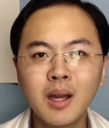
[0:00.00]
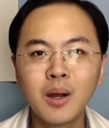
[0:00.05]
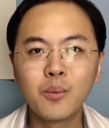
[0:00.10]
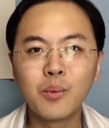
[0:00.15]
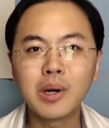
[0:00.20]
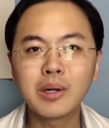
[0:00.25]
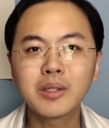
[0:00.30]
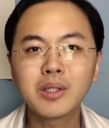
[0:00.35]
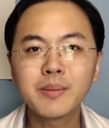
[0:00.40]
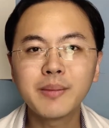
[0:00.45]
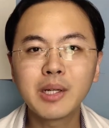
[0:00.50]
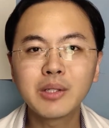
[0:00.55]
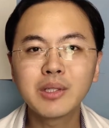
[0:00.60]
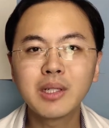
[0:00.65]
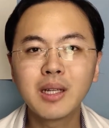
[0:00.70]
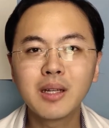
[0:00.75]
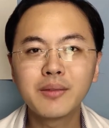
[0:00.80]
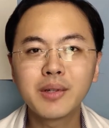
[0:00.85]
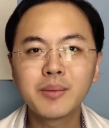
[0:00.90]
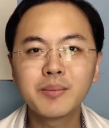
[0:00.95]
Welcome to
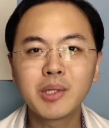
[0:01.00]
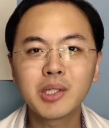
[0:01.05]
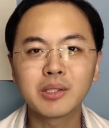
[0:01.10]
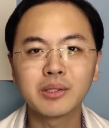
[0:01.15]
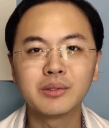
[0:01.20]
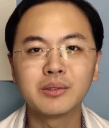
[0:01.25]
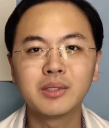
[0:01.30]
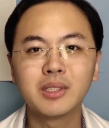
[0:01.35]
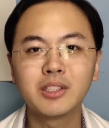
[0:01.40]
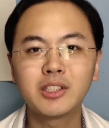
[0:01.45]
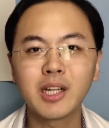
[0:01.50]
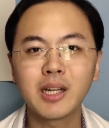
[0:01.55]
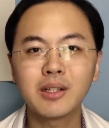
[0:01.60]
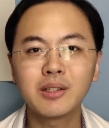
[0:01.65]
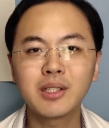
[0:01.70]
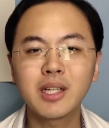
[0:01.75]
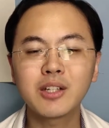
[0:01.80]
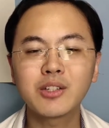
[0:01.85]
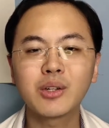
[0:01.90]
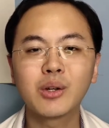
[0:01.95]
Multi-Loving Model, the
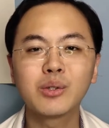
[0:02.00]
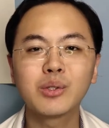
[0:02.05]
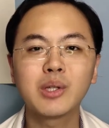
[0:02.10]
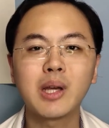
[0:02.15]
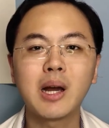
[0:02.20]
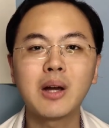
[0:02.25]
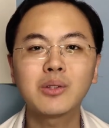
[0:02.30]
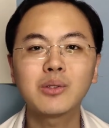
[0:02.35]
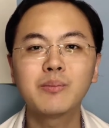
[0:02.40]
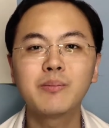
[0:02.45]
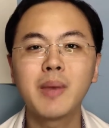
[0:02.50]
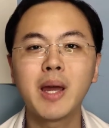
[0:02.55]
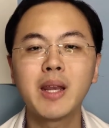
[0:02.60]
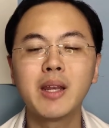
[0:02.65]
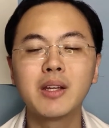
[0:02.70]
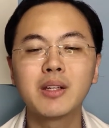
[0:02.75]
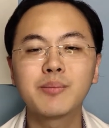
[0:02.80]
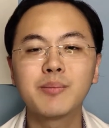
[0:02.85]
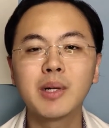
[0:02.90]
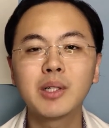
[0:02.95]
channel that shows you how to
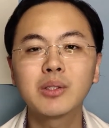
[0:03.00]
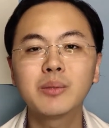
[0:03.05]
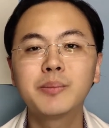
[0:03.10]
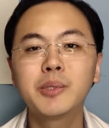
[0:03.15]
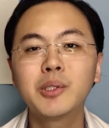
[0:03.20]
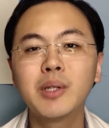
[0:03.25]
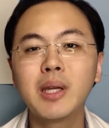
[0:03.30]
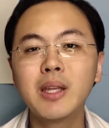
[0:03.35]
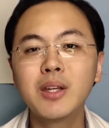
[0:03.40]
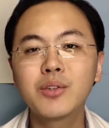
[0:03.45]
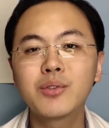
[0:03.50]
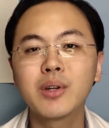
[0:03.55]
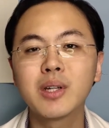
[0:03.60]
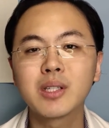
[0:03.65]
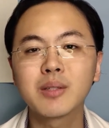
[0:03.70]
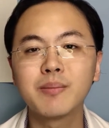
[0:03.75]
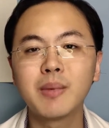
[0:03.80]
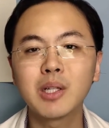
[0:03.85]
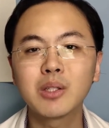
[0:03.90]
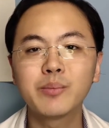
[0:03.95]
manage multiple
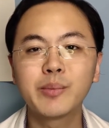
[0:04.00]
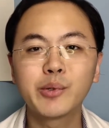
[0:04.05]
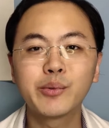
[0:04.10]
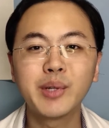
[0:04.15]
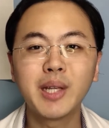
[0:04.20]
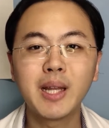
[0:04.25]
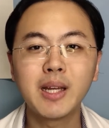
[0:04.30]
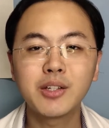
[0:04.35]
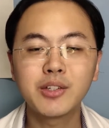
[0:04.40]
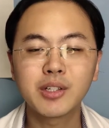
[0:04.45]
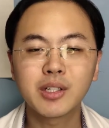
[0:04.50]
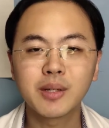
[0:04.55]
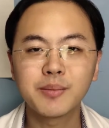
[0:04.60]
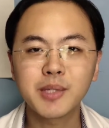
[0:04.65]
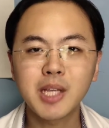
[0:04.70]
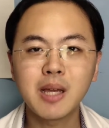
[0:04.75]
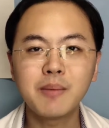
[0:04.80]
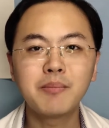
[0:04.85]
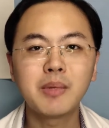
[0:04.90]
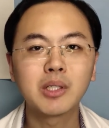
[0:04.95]
interests, multiple relationships,
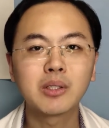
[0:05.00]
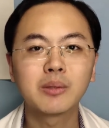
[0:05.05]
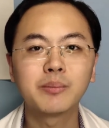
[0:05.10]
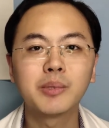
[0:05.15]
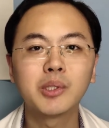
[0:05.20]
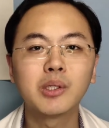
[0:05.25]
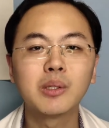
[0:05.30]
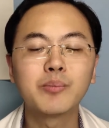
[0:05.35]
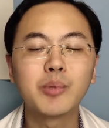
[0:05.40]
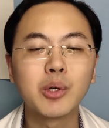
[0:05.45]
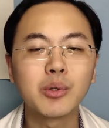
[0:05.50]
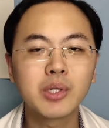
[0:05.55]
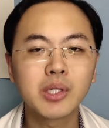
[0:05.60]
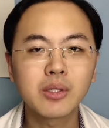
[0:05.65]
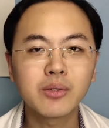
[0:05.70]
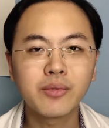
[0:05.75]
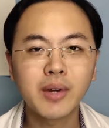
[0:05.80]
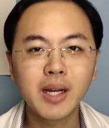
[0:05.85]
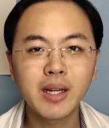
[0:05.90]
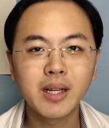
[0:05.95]
and multiple approaches
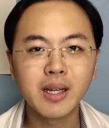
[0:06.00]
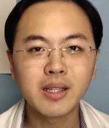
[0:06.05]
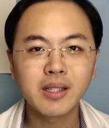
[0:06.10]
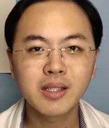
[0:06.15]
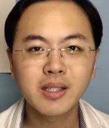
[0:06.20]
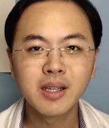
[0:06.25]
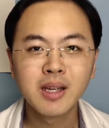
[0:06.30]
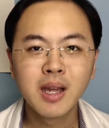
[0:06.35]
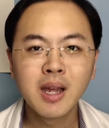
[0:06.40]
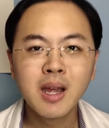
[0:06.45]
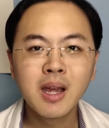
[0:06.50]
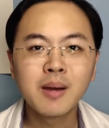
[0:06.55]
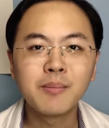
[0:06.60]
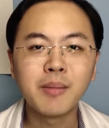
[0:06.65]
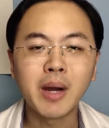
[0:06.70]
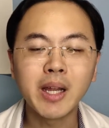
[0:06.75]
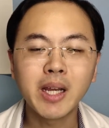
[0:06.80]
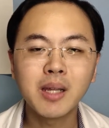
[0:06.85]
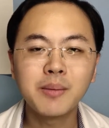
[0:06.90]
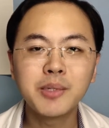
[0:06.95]
to finance.
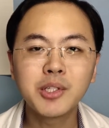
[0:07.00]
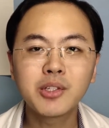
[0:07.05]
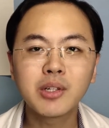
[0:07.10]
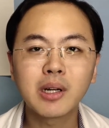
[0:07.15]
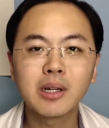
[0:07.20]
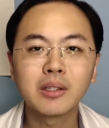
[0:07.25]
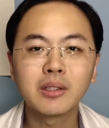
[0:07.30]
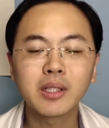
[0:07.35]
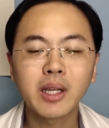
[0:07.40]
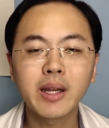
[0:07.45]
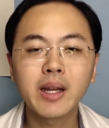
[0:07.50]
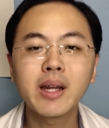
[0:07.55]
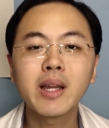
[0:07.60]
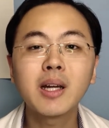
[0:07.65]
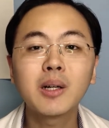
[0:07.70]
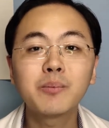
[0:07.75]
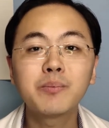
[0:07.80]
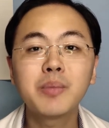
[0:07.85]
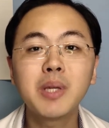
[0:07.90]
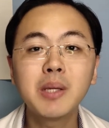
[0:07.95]
My name is Gerald, and I
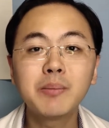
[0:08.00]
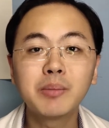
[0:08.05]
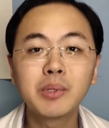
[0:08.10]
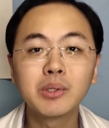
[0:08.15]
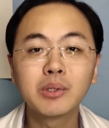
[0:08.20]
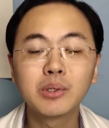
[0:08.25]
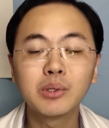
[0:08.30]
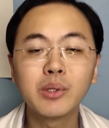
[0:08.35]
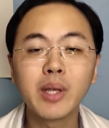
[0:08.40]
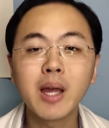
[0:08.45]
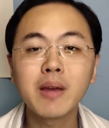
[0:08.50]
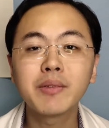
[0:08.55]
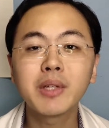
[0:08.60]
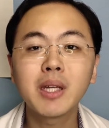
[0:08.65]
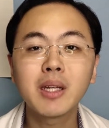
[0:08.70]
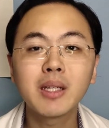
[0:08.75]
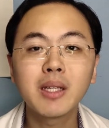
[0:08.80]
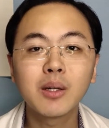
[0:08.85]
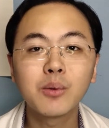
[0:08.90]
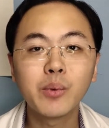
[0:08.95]
help people to
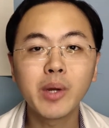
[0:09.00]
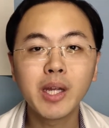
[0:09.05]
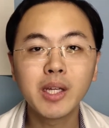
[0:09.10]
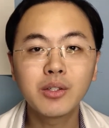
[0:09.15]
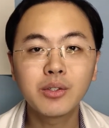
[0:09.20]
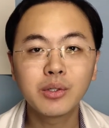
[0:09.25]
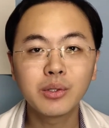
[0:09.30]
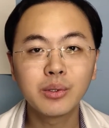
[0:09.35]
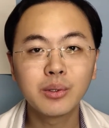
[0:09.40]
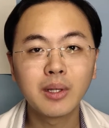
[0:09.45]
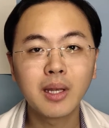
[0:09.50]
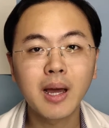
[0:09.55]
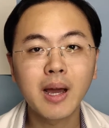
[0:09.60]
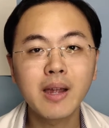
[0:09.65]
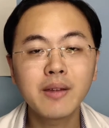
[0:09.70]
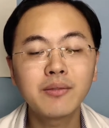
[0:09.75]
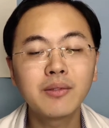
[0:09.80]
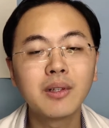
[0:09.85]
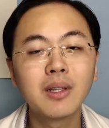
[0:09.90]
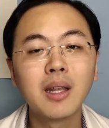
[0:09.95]
navigate their way through
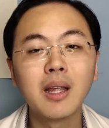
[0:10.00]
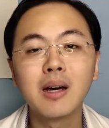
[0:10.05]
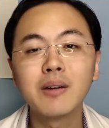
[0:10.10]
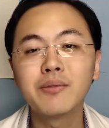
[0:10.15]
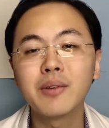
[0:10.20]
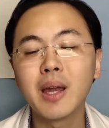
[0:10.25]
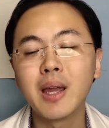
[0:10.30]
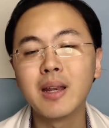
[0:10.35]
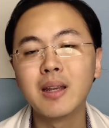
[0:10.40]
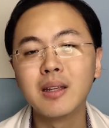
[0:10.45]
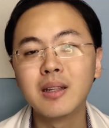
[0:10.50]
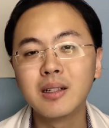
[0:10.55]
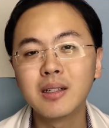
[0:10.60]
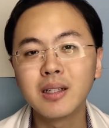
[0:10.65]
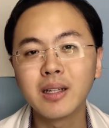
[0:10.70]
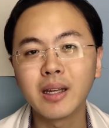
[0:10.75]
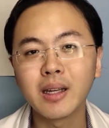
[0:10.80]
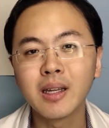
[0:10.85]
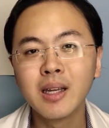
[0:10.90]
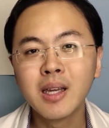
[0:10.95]
life, love, and
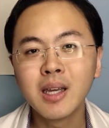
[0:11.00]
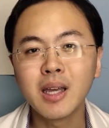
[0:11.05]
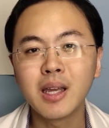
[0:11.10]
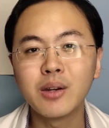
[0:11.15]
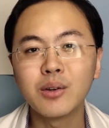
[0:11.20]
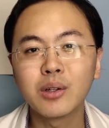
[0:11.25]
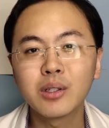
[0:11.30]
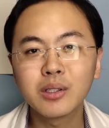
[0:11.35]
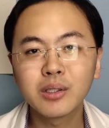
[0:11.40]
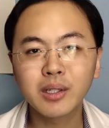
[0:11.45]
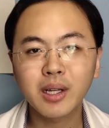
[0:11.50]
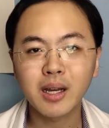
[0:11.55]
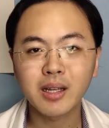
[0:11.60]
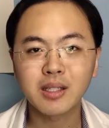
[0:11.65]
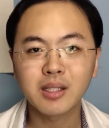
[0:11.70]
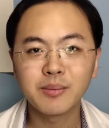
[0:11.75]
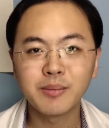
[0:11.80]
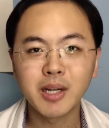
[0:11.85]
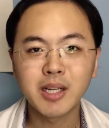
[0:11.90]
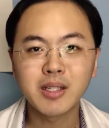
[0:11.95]
learning in order to
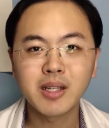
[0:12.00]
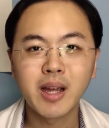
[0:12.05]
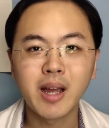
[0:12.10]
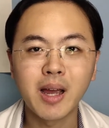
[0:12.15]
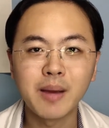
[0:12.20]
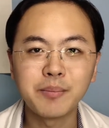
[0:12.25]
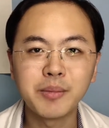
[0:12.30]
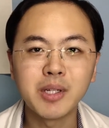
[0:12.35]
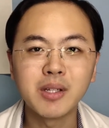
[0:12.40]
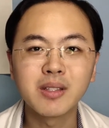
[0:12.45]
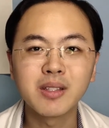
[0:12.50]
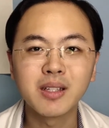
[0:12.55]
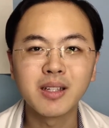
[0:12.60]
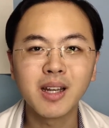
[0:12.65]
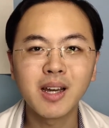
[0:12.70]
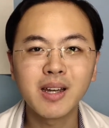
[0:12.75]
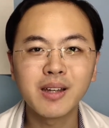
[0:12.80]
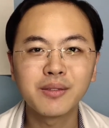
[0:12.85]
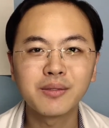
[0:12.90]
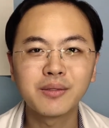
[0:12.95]
customize their happiness in
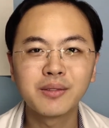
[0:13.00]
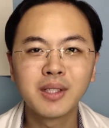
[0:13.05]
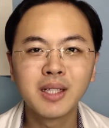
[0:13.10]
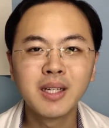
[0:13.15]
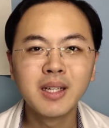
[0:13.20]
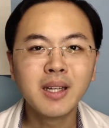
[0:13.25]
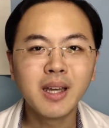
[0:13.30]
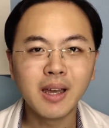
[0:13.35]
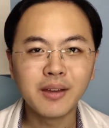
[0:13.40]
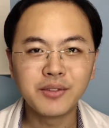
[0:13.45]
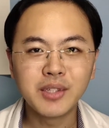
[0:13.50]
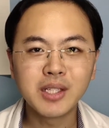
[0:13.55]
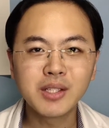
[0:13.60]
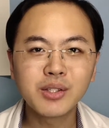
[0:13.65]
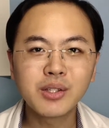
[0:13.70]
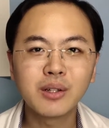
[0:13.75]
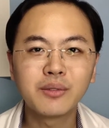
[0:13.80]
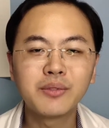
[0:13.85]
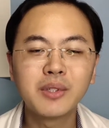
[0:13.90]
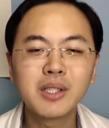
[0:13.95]
life. If this
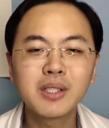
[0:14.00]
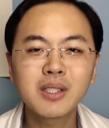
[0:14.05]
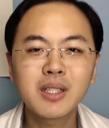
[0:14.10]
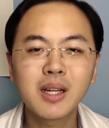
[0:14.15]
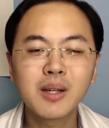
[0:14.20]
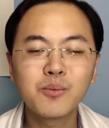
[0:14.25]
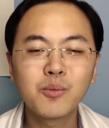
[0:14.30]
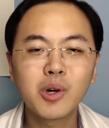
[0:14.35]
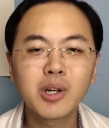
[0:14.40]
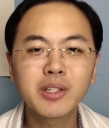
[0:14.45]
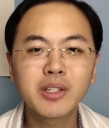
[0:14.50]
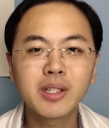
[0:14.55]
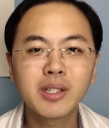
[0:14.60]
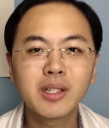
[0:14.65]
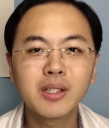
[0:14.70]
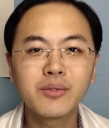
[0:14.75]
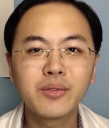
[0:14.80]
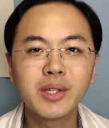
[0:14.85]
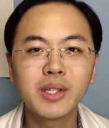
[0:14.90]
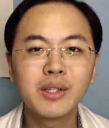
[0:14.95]
is your first time watching
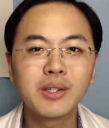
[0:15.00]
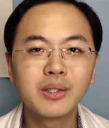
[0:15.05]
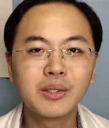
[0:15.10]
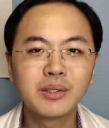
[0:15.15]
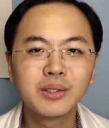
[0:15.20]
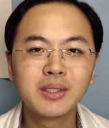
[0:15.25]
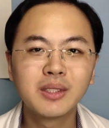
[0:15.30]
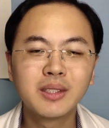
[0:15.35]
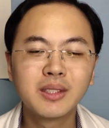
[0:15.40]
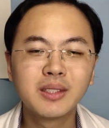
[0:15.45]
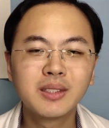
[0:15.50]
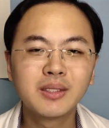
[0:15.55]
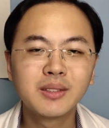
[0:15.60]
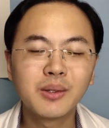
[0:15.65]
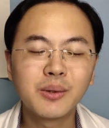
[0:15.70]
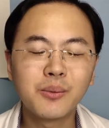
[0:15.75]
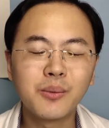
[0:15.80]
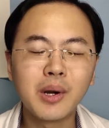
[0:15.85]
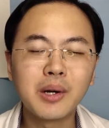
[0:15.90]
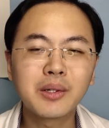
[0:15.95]
this video,
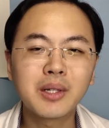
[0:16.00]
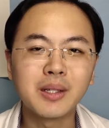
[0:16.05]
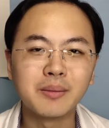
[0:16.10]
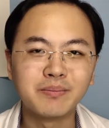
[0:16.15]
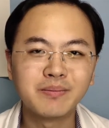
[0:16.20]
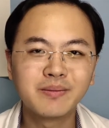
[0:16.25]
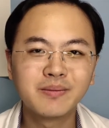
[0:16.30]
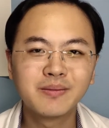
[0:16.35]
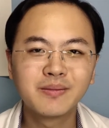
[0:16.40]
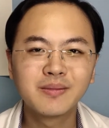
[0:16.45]
welcome.